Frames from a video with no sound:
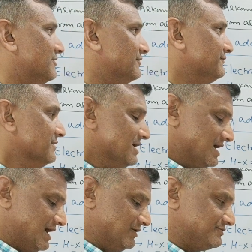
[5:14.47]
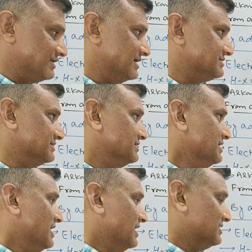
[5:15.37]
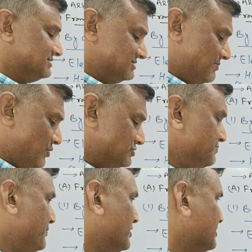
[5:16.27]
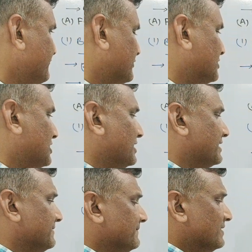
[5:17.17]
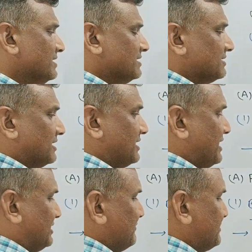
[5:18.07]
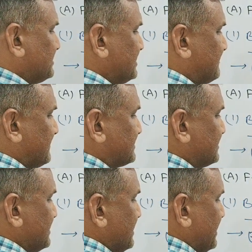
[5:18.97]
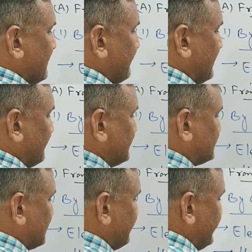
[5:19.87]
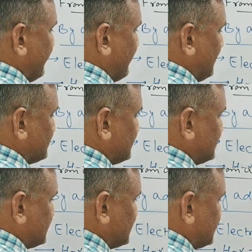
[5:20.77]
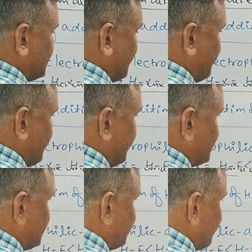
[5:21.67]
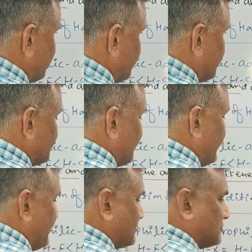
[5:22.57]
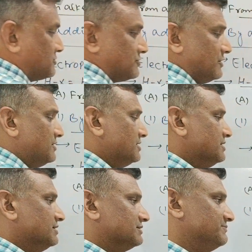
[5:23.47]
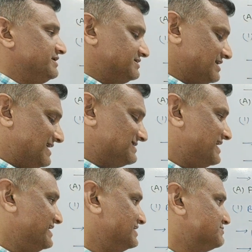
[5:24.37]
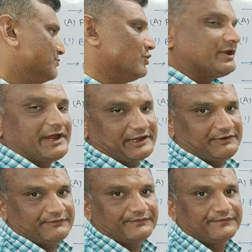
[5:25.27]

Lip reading: of halogen acid, and this is the most important for the learning. The reactivity sequence we have also discussed in the previous videos also, means Hi is more reactive.